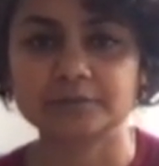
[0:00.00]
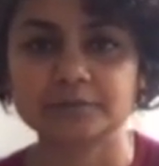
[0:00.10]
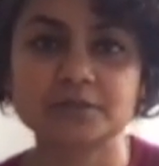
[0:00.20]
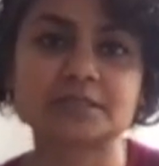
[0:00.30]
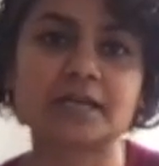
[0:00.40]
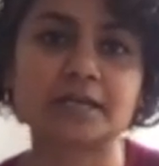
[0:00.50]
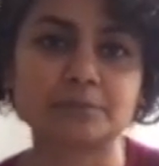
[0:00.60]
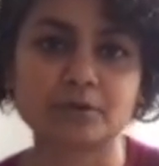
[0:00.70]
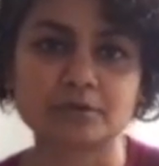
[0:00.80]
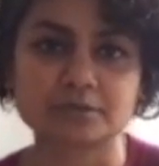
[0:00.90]
design
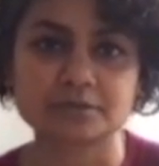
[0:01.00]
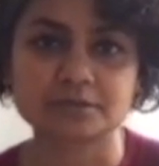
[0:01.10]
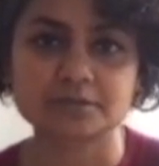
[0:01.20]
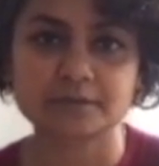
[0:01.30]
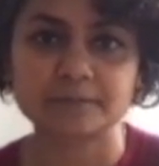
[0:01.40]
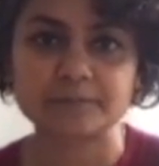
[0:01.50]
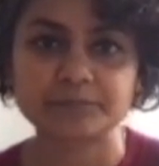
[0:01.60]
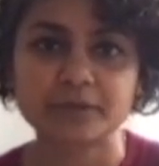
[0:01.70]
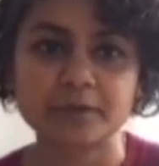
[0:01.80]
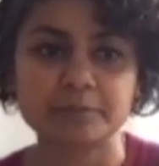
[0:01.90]
processes,
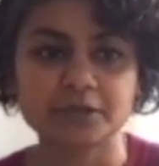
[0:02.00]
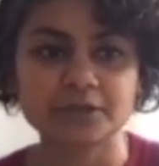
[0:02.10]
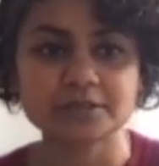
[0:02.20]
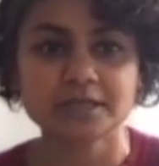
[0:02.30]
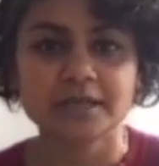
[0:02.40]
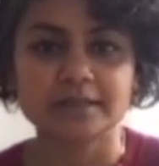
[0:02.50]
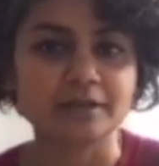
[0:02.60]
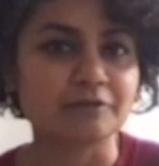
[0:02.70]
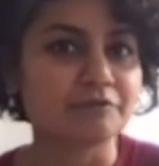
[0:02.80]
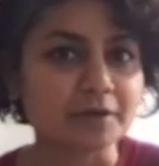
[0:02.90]
because
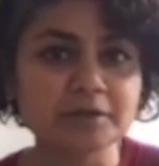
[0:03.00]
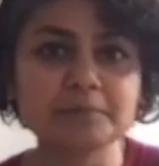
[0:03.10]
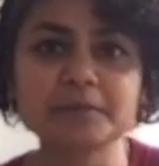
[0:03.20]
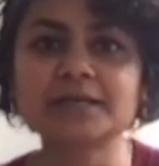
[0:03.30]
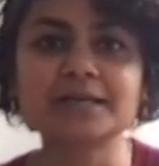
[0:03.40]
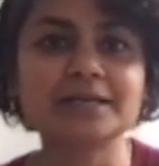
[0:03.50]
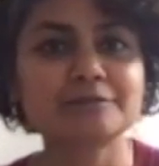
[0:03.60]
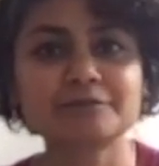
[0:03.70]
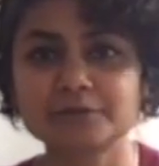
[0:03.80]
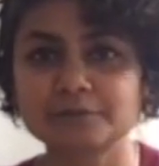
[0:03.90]
they're fundamentally
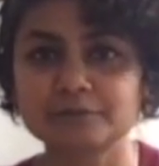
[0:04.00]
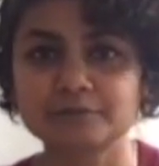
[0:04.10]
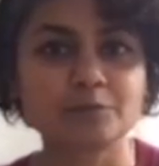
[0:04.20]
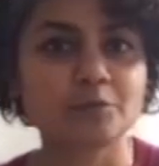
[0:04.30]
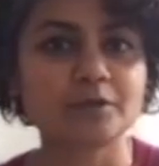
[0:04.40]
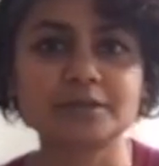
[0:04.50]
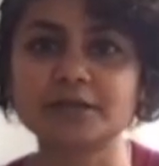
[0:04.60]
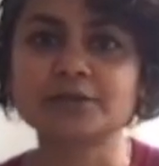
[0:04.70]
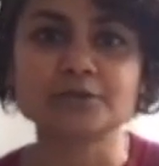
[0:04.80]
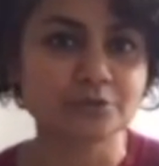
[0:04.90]
different from what they're
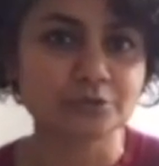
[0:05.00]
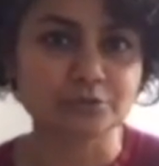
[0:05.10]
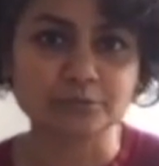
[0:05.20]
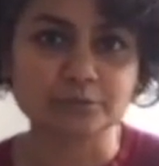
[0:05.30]
used to.